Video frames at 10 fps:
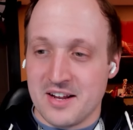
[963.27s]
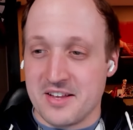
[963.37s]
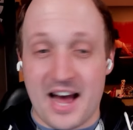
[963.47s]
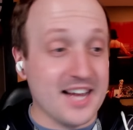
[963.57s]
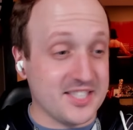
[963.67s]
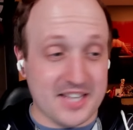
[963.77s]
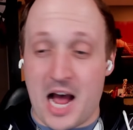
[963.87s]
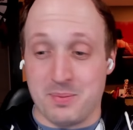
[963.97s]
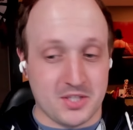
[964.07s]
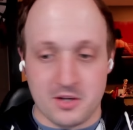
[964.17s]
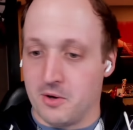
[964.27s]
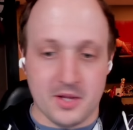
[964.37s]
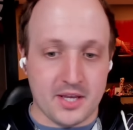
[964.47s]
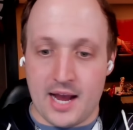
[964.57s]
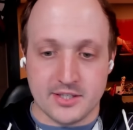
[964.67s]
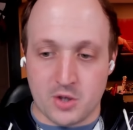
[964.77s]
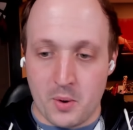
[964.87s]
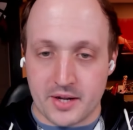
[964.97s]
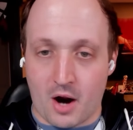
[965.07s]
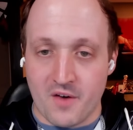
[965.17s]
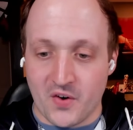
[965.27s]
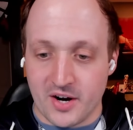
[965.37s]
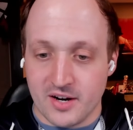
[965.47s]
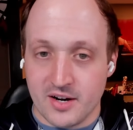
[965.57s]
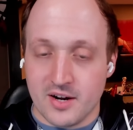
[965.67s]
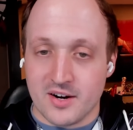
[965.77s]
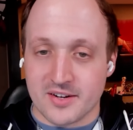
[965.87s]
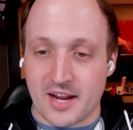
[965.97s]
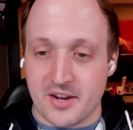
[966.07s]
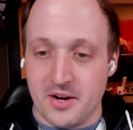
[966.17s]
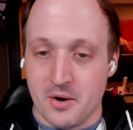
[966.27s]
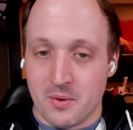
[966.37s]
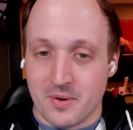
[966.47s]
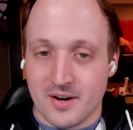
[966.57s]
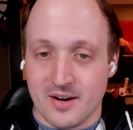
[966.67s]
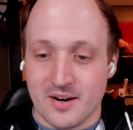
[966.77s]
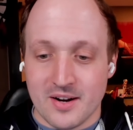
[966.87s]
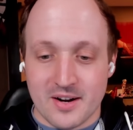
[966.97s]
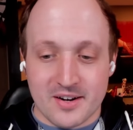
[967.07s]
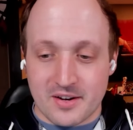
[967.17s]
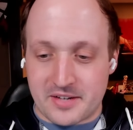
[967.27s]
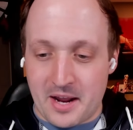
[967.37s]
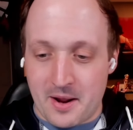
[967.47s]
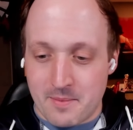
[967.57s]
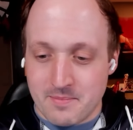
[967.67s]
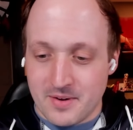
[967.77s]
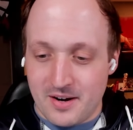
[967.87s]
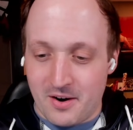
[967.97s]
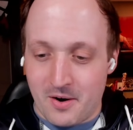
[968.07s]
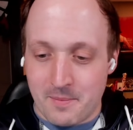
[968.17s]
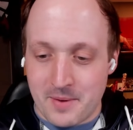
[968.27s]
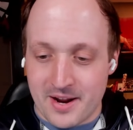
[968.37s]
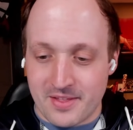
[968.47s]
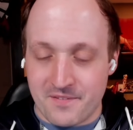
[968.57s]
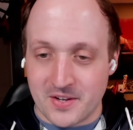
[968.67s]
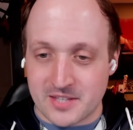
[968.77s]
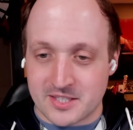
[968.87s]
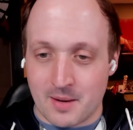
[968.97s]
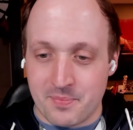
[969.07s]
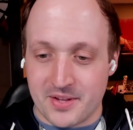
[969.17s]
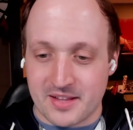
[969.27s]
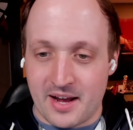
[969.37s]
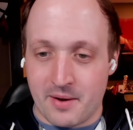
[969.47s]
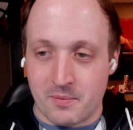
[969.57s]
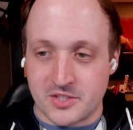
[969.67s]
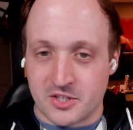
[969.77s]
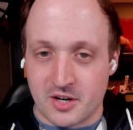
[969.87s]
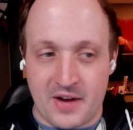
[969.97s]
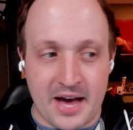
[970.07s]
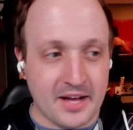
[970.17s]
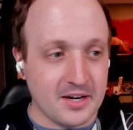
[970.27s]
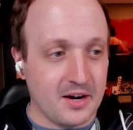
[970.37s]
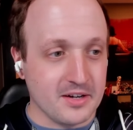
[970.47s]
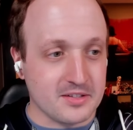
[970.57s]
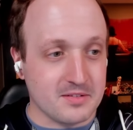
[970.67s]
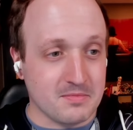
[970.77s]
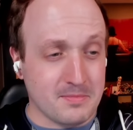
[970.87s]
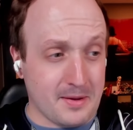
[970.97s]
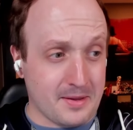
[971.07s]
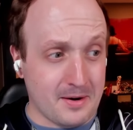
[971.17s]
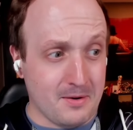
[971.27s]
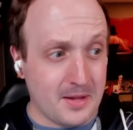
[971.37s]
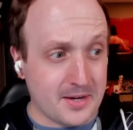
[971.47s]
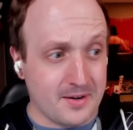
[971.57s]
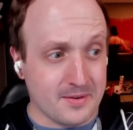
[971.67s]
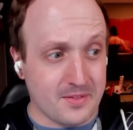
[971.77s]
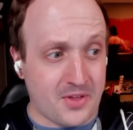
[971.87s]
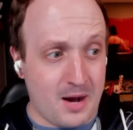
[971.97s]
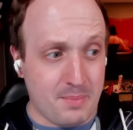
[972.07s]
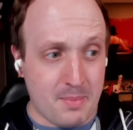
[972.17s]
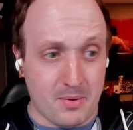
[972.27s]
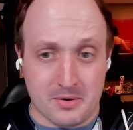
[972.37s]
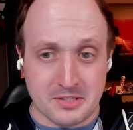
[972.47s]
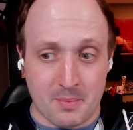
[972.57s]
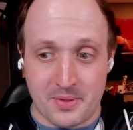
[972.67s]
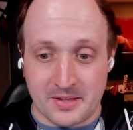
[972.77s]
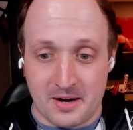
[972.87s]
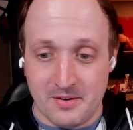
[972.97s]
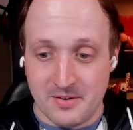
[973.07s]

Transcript: yes, absolutely. Yes, do it. Go for it. Yeah, you do. Damn. Oh man, that feels like something that should have had a, you know, like a thought bubble or something though.